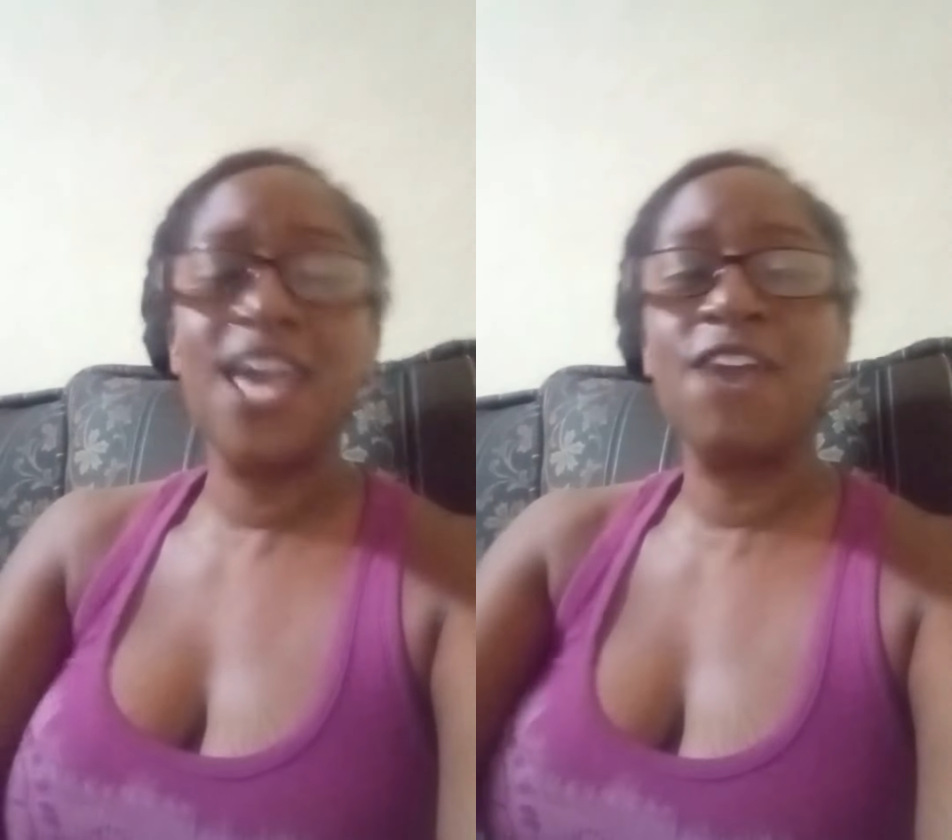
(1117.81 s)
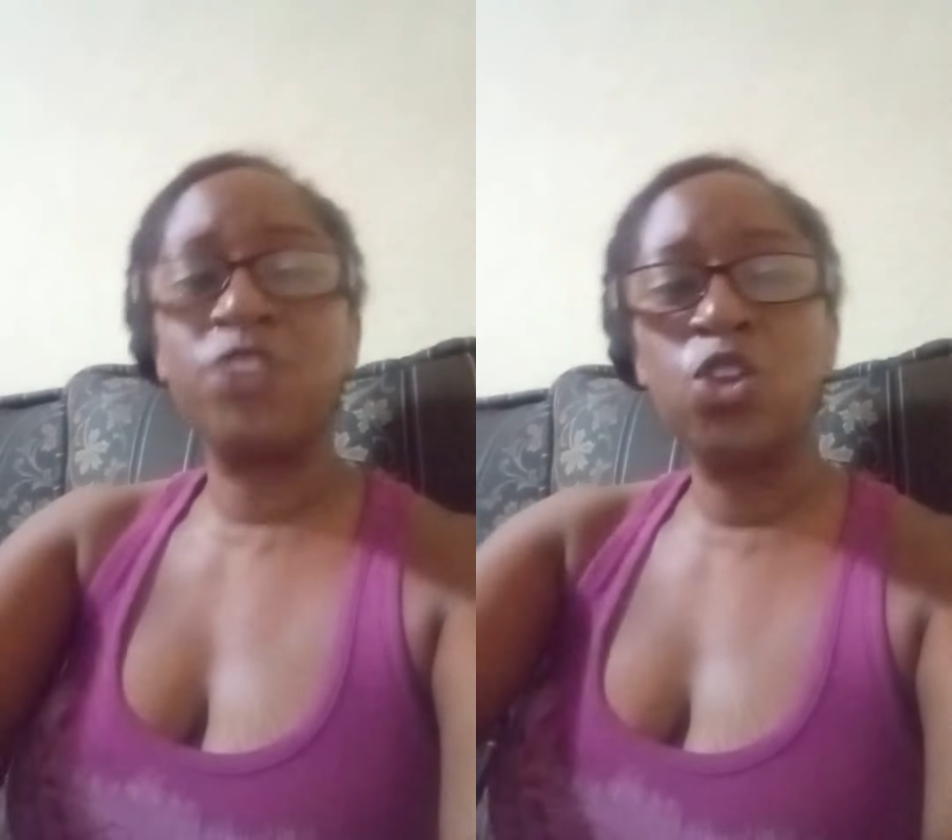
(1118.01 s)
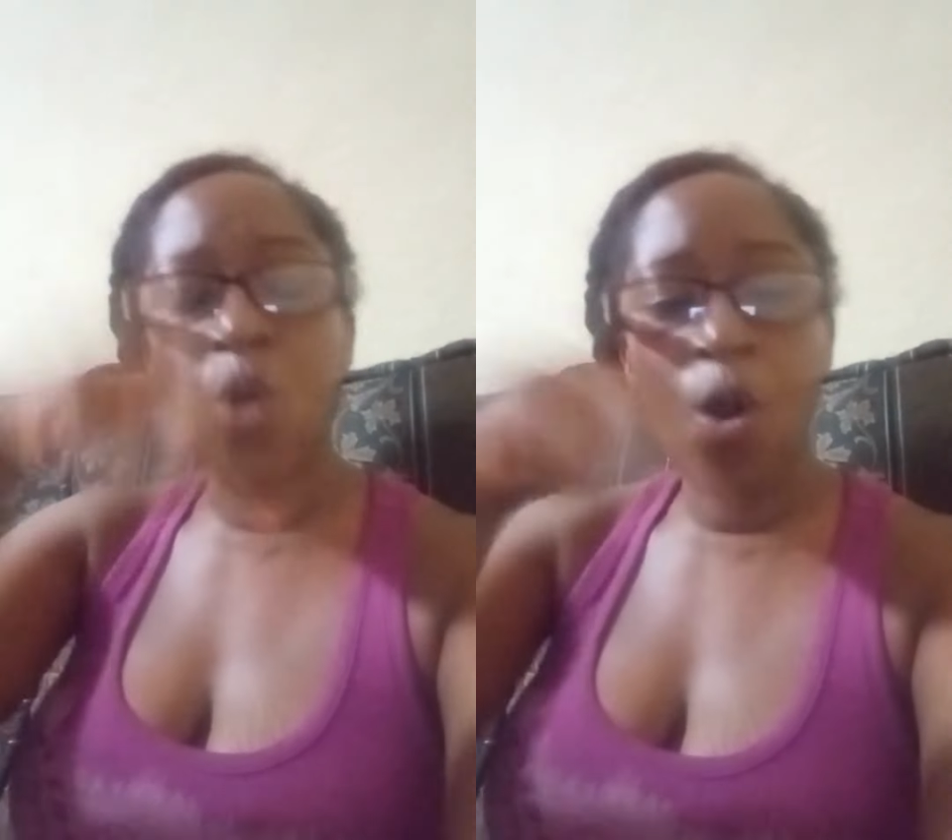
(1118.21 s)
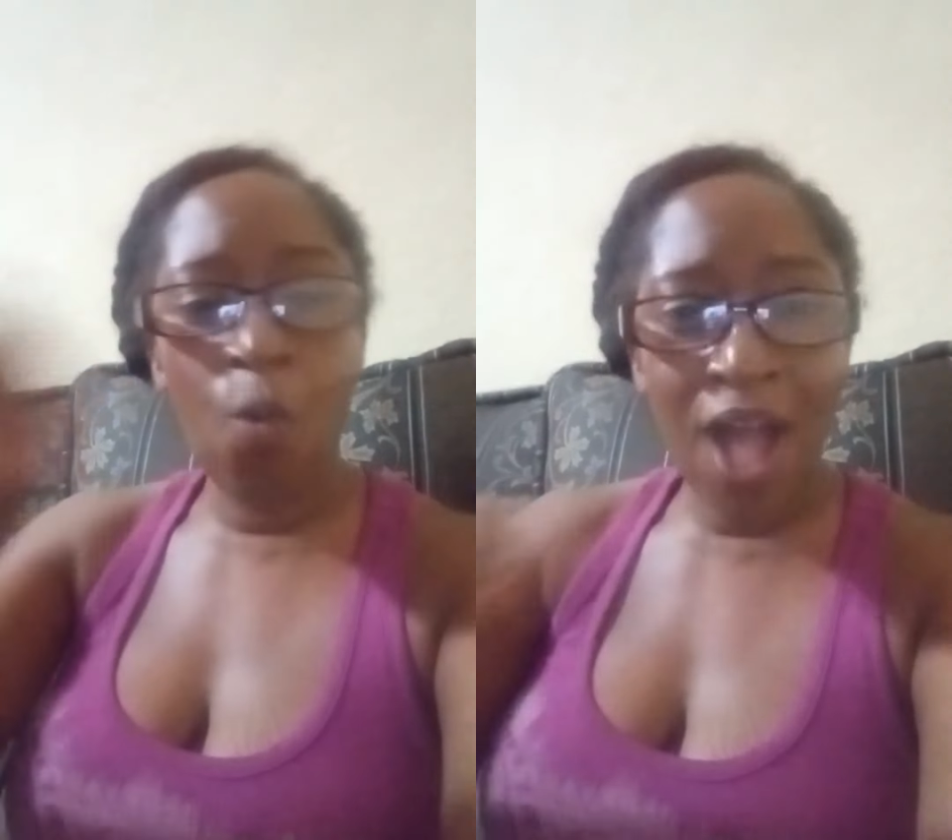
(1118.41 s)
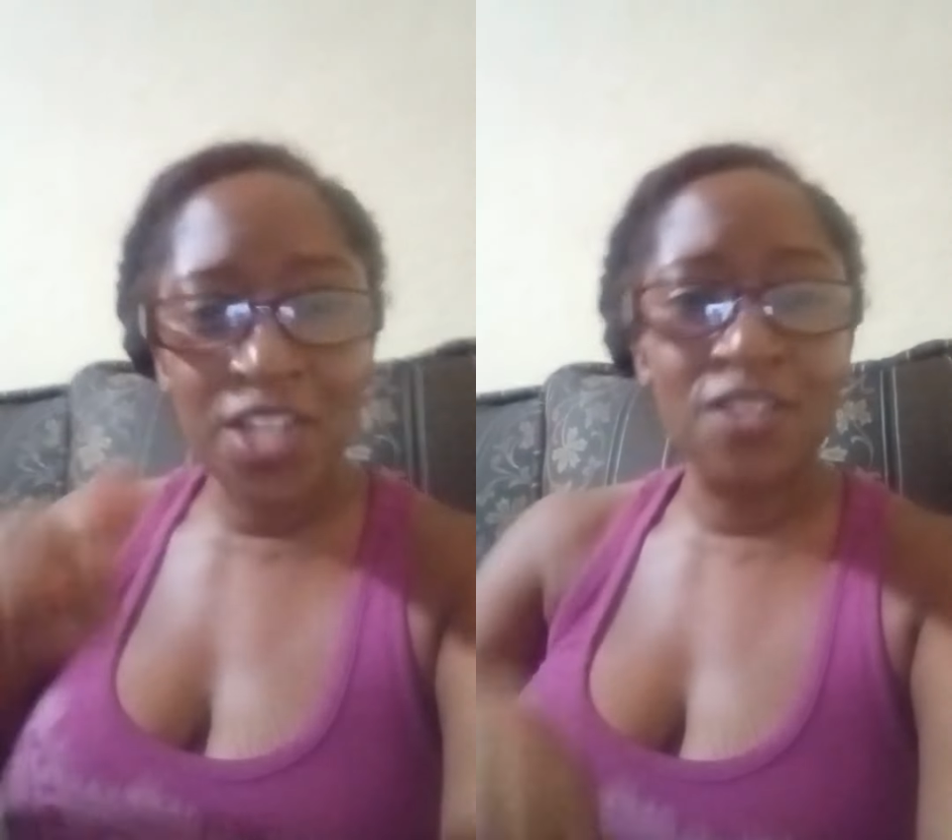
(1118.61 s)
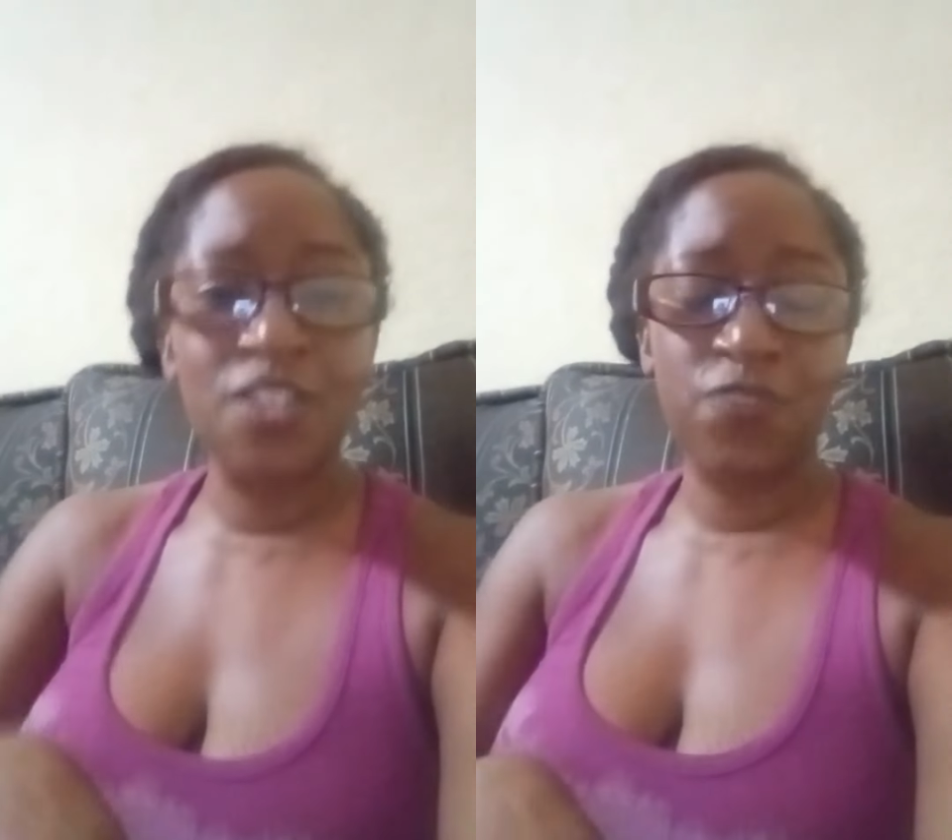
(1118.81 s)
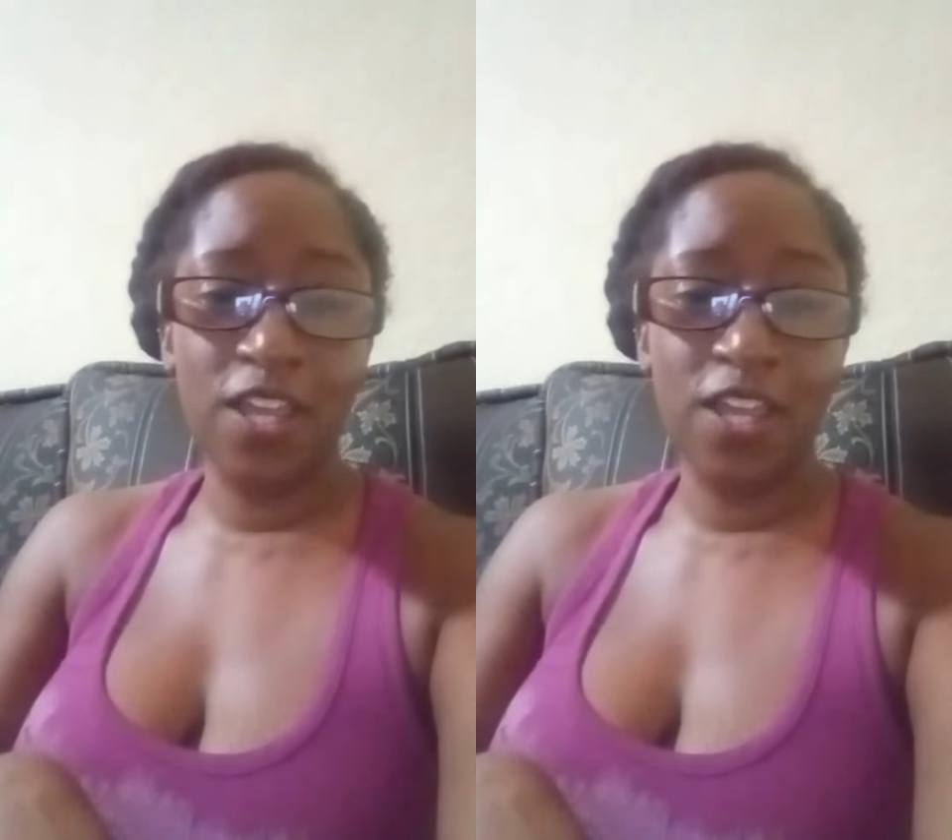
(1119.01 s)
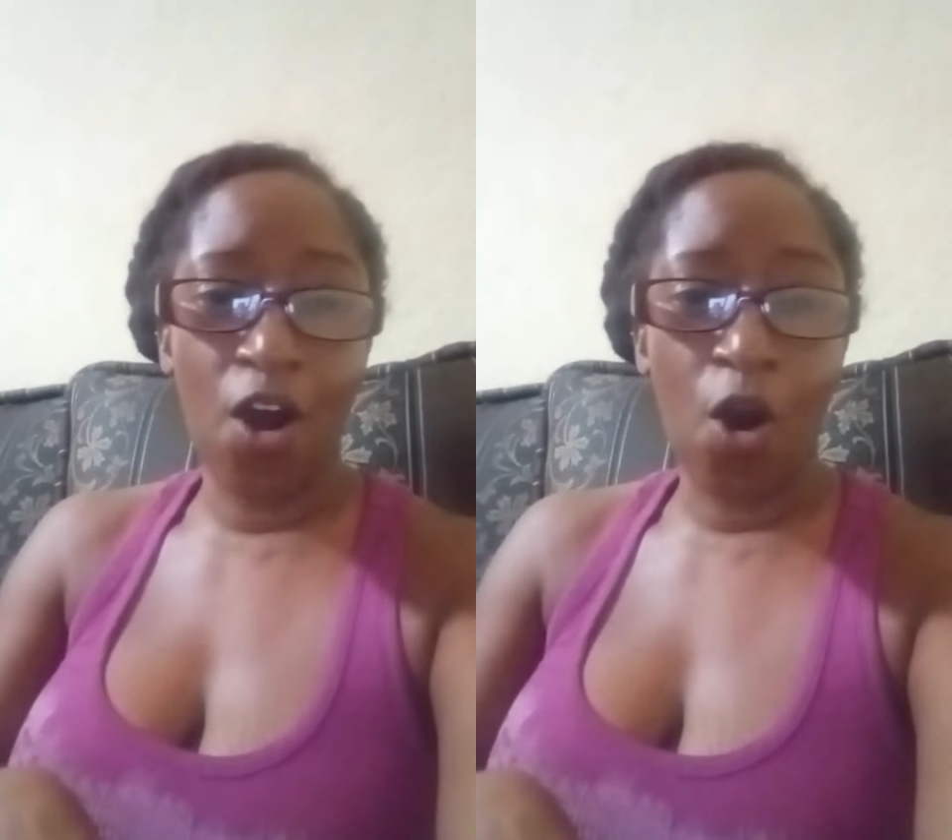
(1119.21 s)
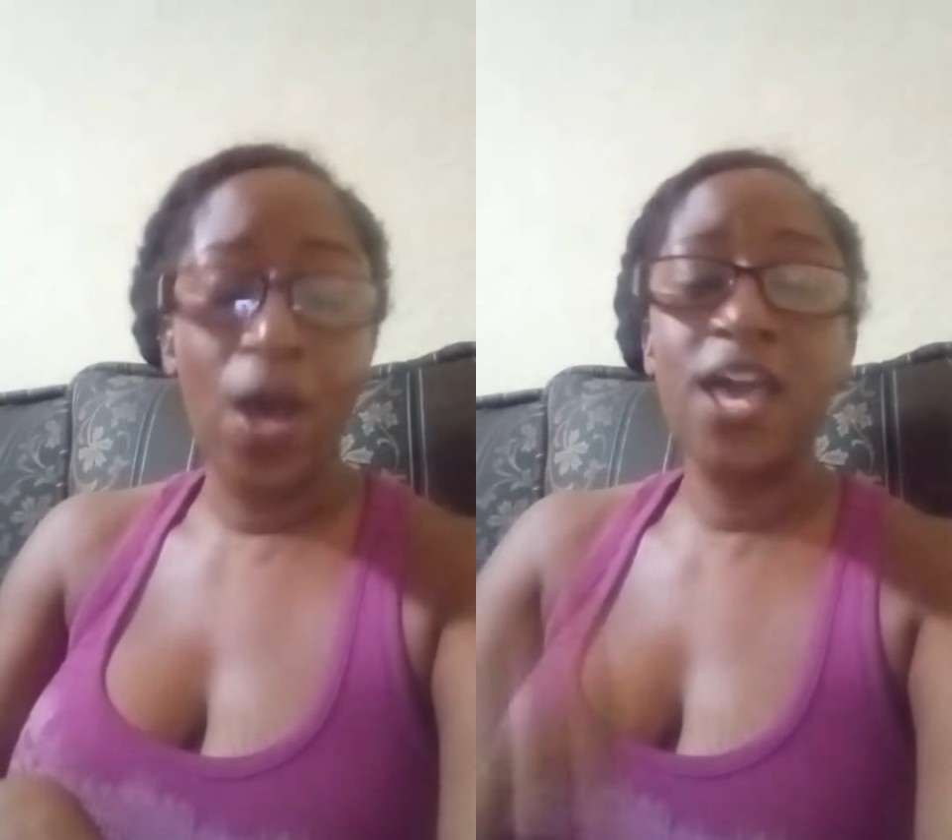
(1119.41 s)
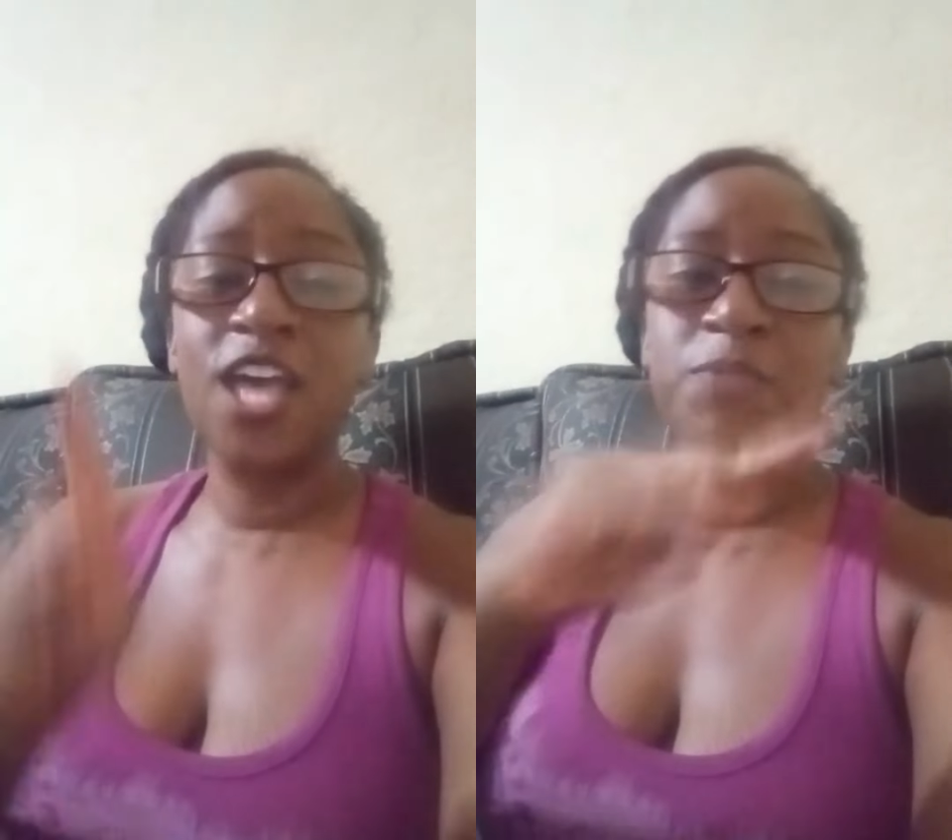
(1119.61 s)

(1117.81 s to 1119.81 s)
If you are watching this video,